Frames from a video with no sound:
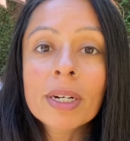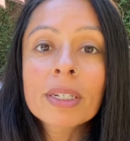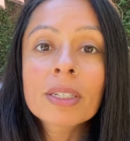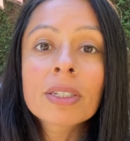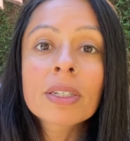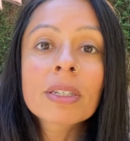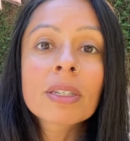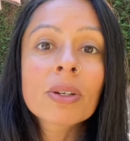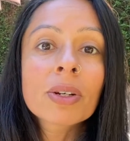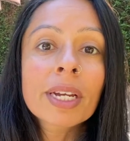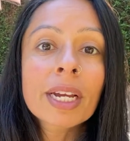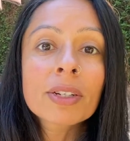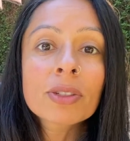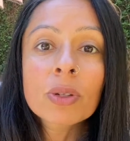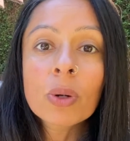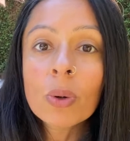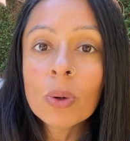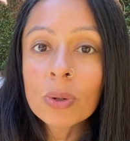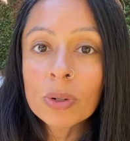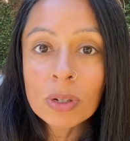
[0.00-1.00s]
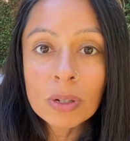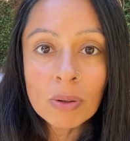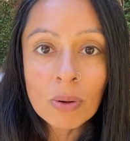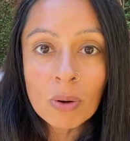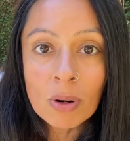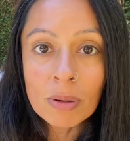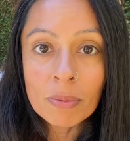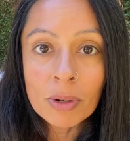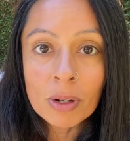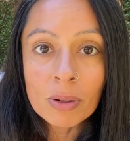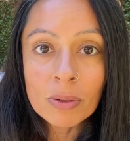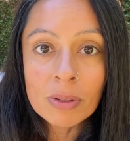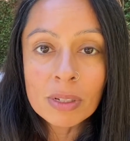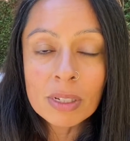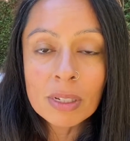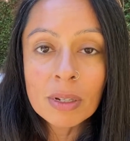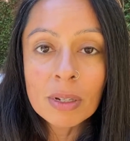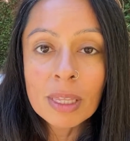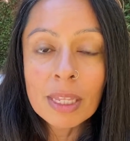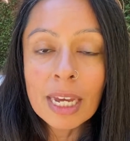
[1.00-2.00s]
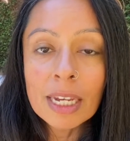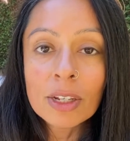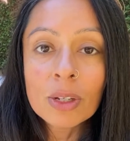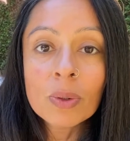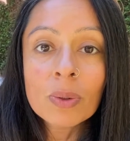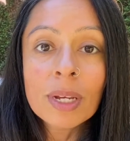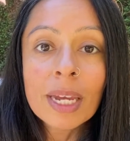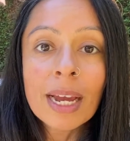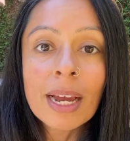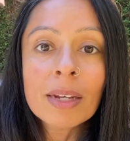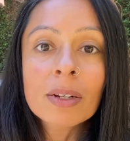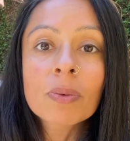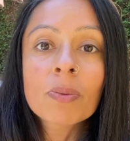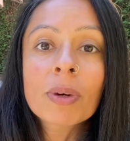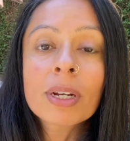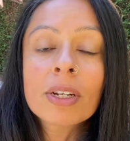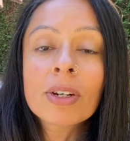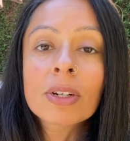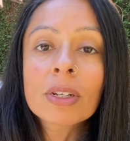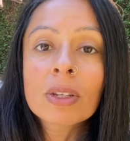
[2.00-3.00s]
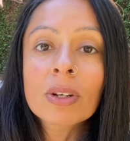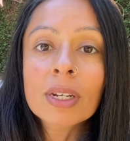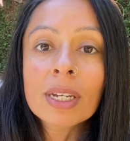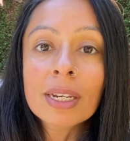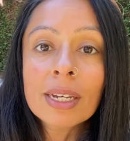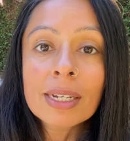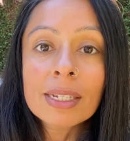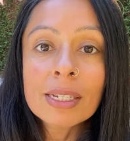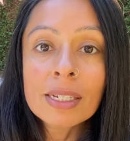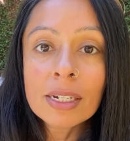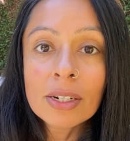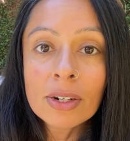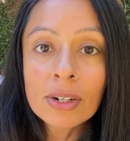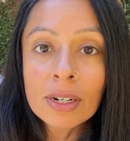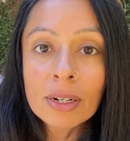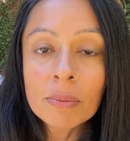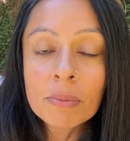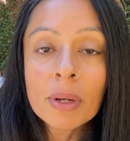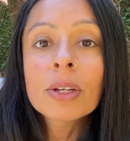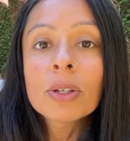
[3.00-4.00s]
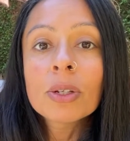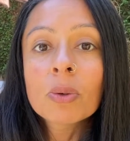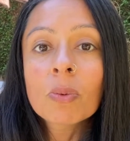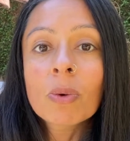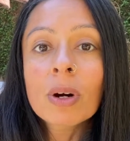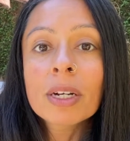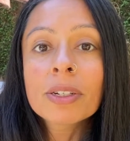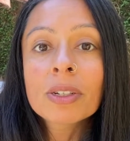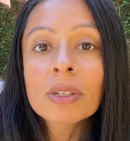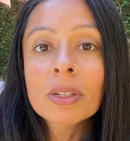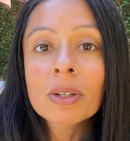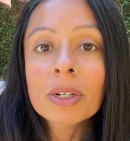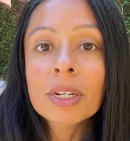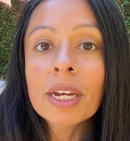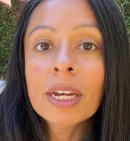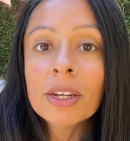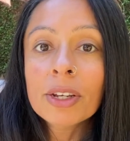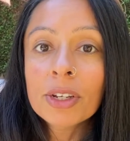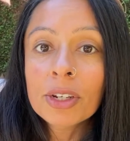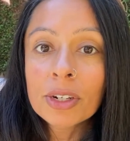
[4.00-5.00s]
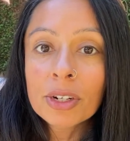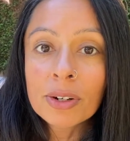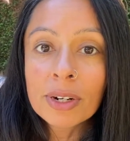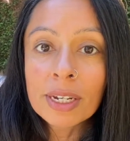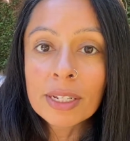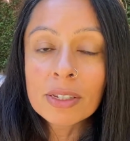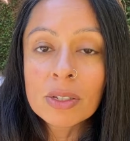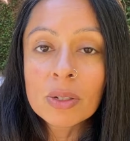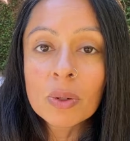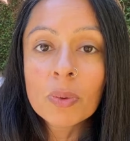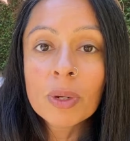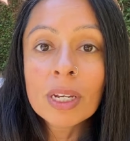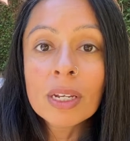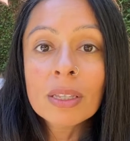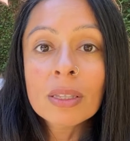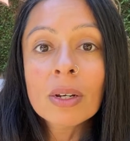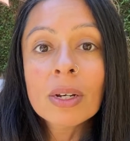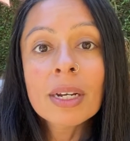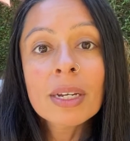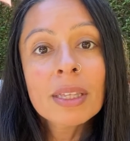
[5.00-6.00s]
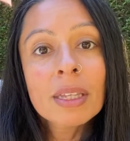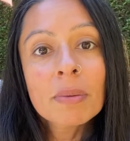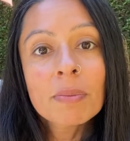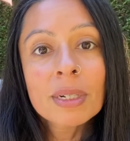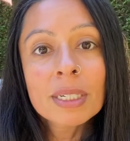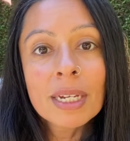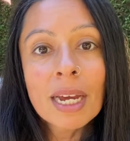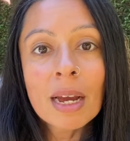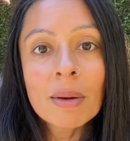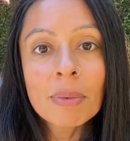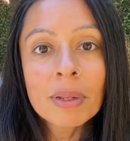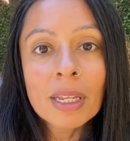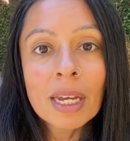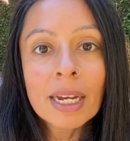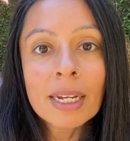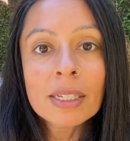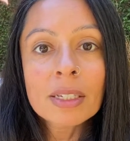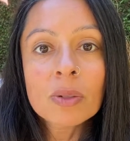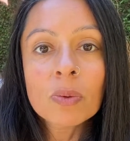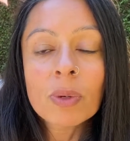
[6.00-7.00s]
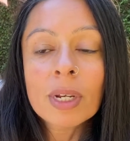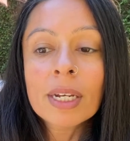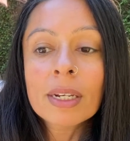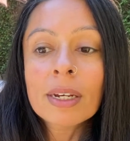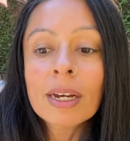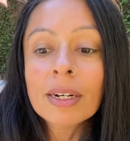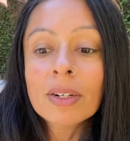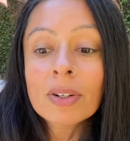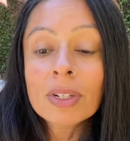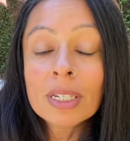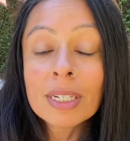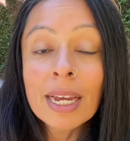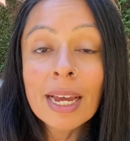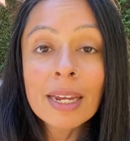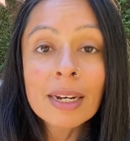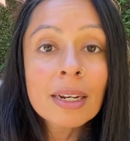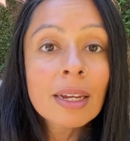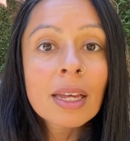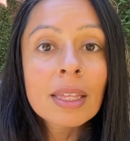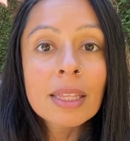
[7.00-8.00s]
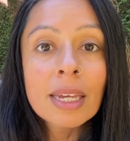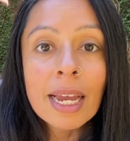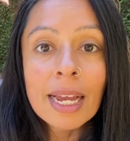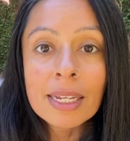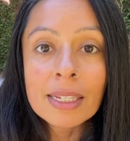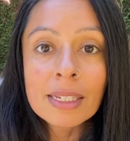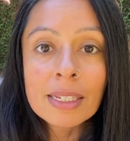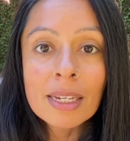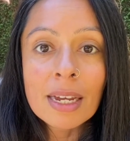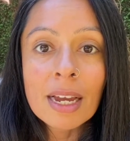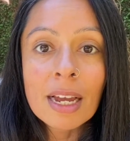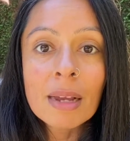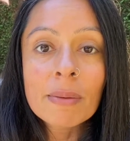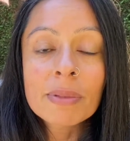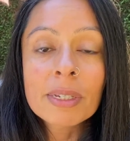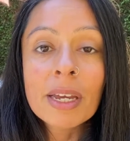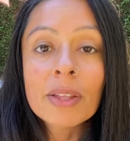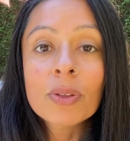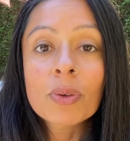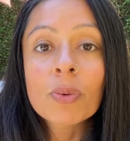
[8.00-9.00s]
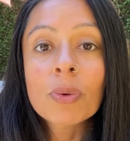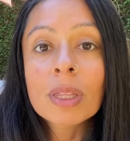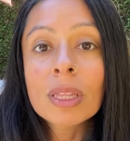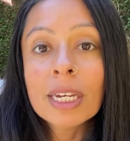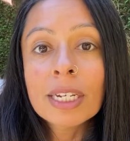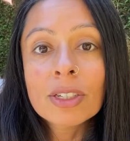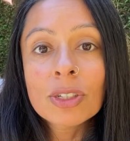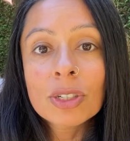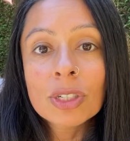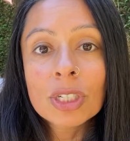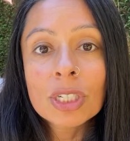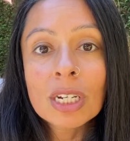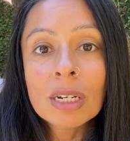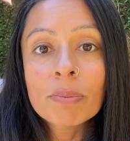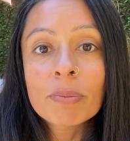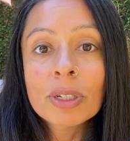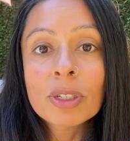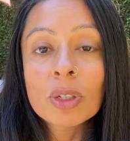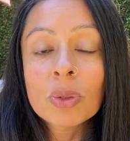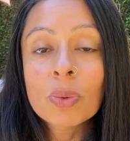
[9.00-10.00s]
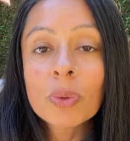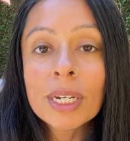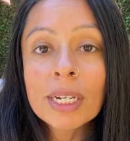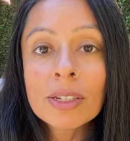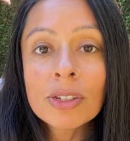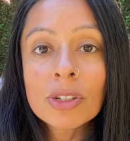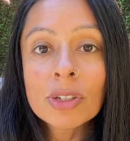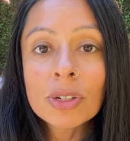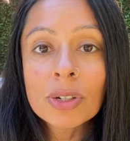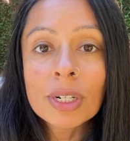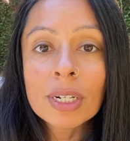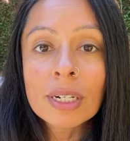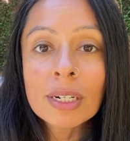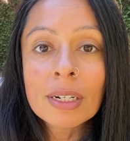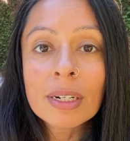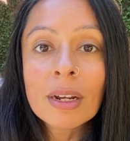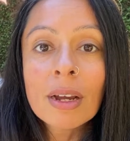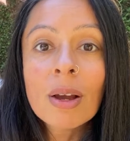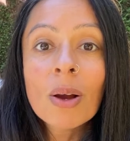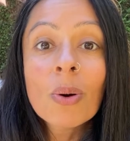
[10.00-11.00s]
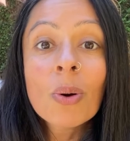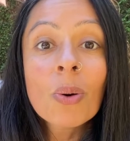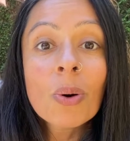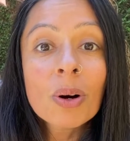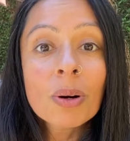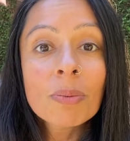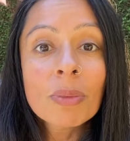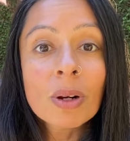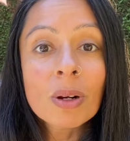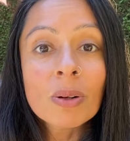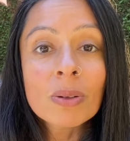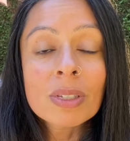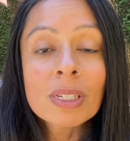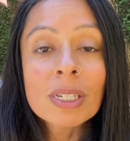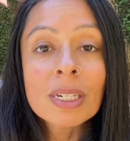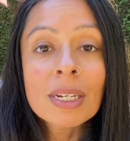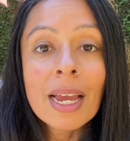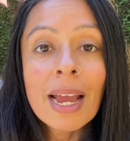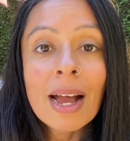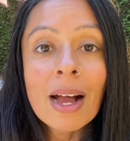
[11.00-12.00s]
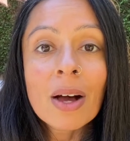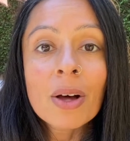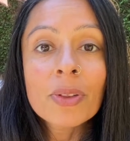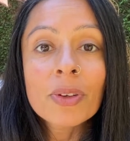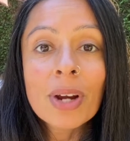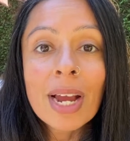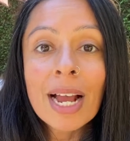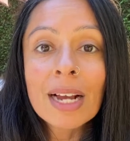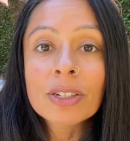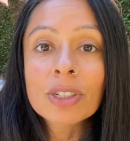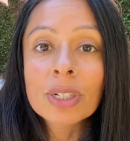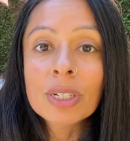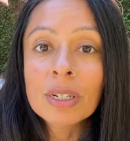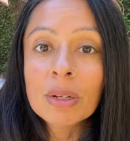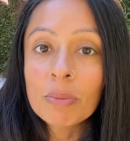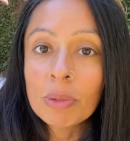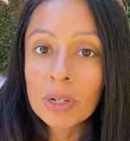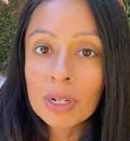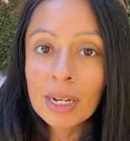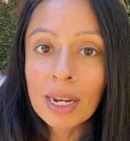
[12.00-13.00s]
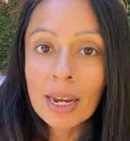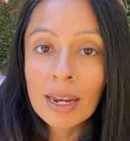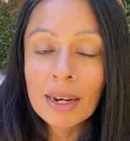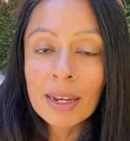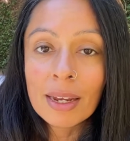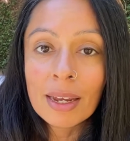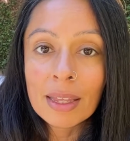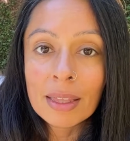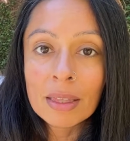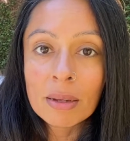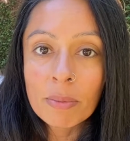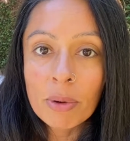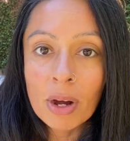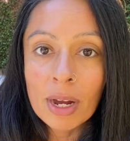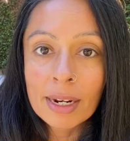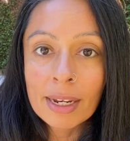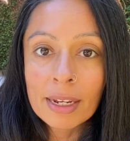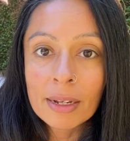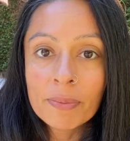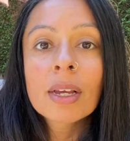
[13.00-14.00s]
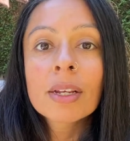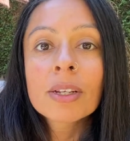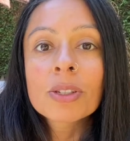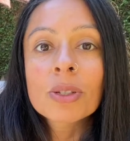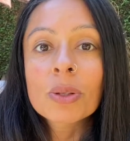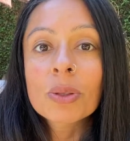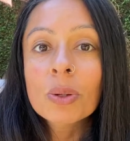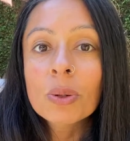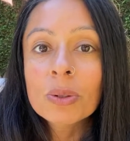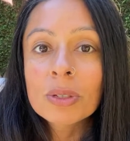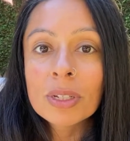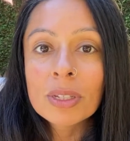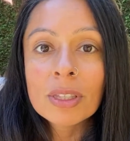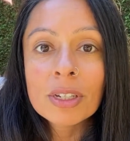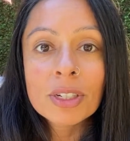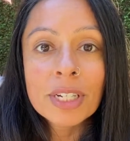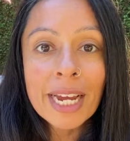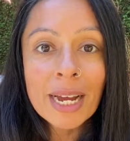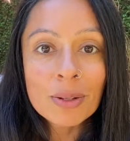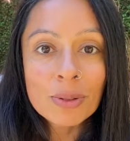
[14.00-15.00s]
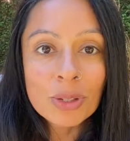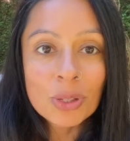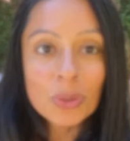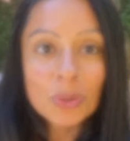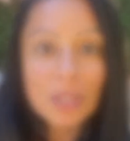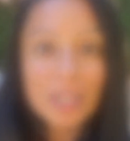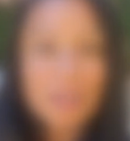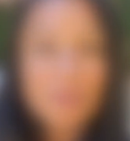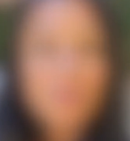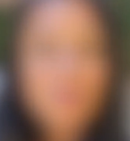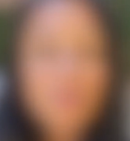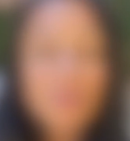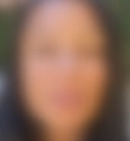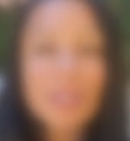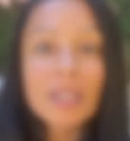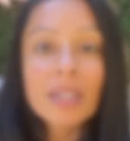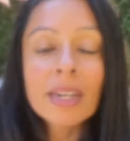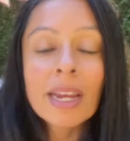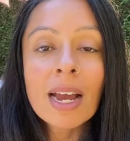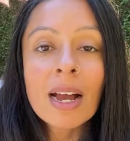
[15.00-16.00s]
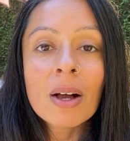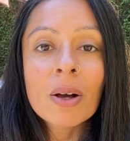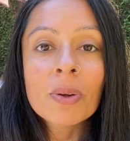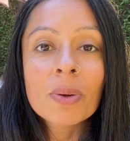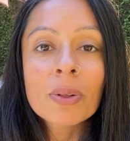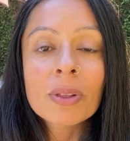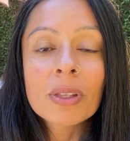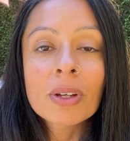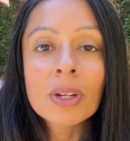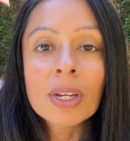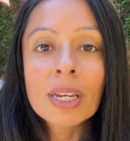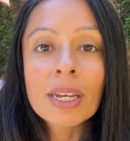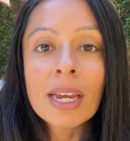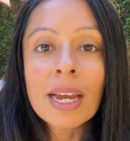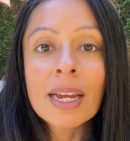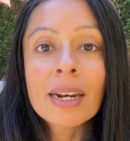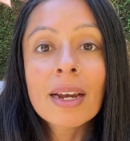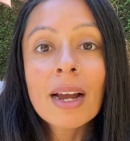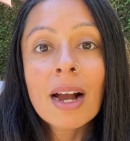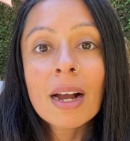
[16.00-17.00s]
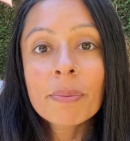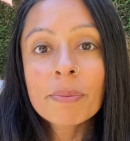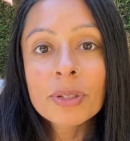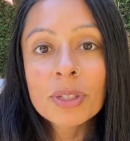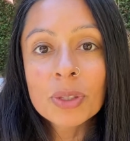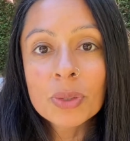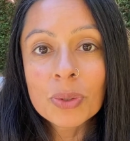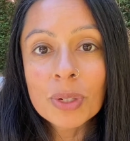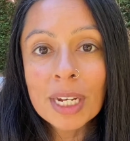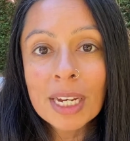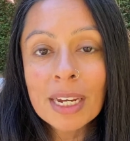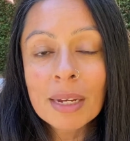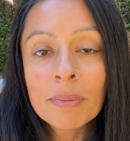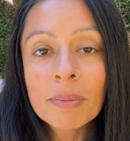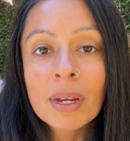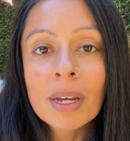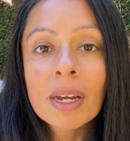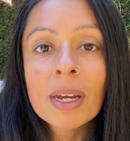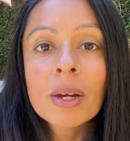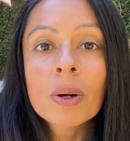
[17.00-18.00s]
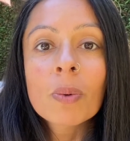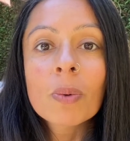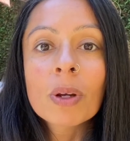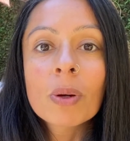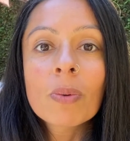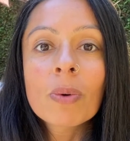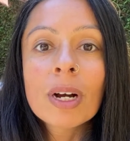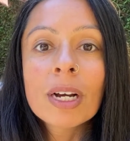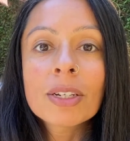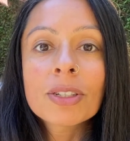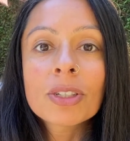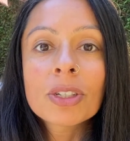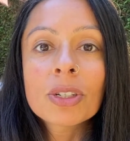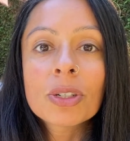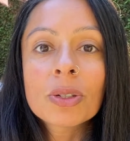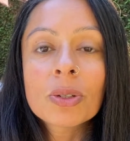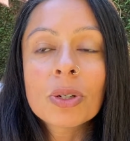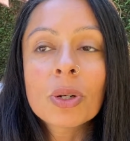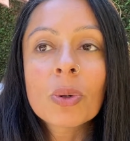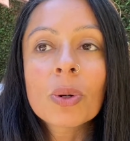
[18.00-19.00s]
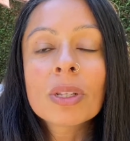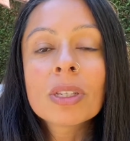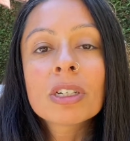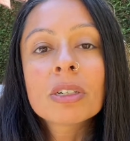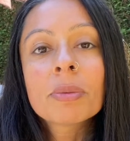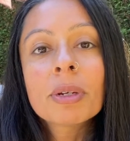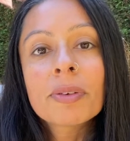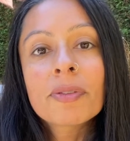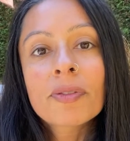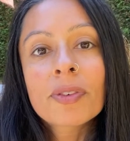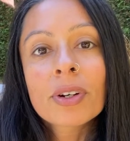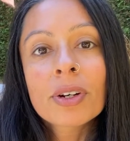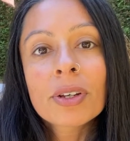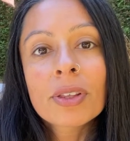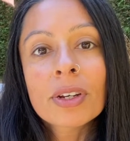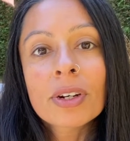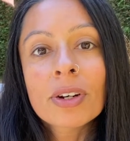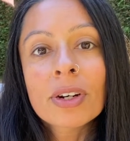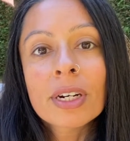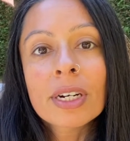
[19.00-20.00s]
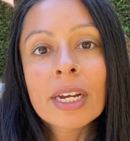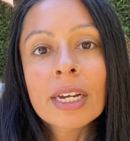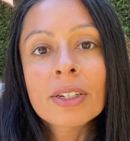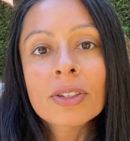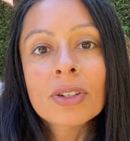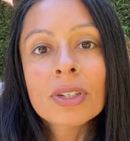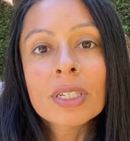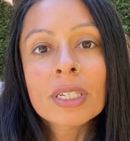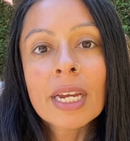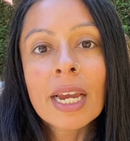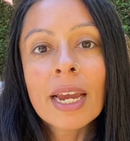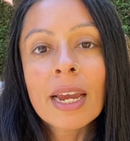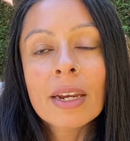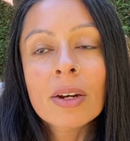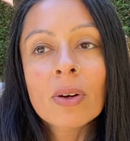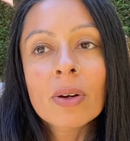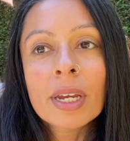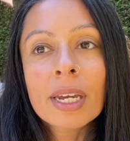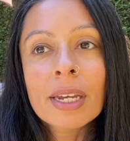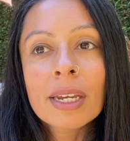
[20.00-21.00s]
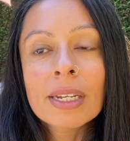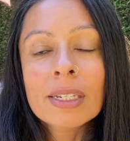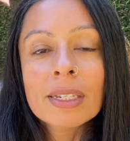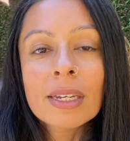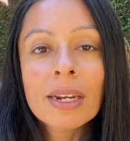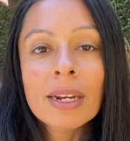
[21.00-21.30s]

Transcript: to just look at total hormones that you get when you're looking at serum. You want to look at urine, we can look at the metabolites, we can understand the enzymes and the relationship between certain hormones and how they're actually communicating in the body. So those are the downstream. Now looking at upstream, we want to go a little bit further and understand, okay, is it